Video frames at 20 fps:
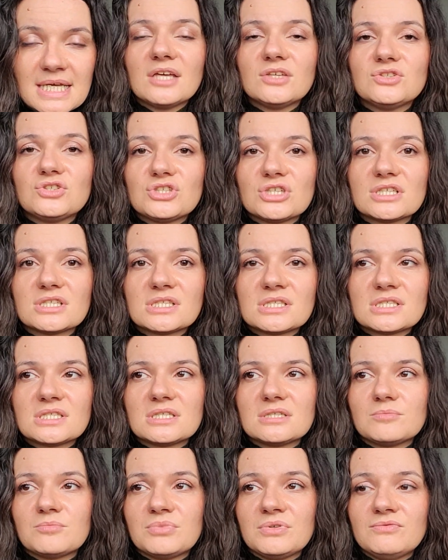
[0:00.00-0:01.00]
and
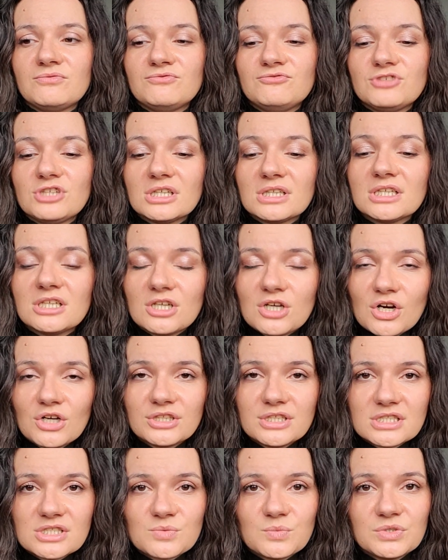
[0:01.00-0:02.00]
just be really
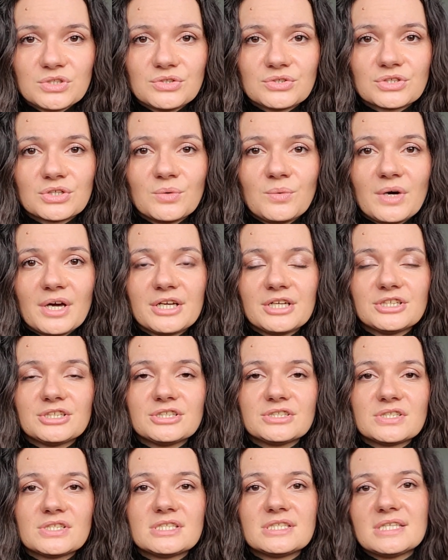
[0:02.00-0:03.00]
honest with your choir
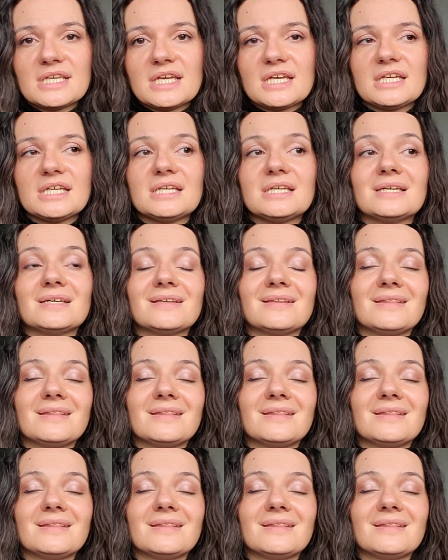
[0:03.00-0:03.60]
and say,